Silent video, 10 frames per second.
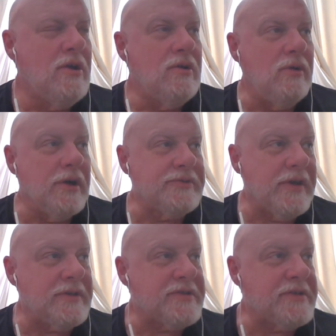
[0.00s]
who also
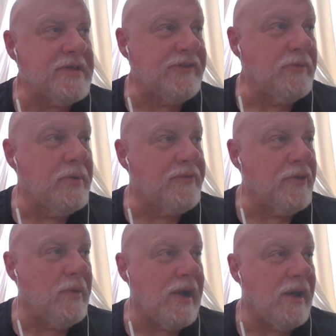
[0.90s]
had a successful book
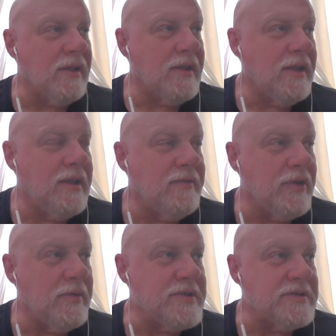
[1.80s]
for a while, even
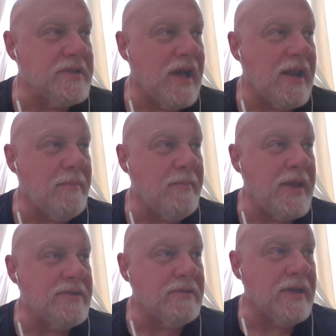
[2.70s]
though he's not a major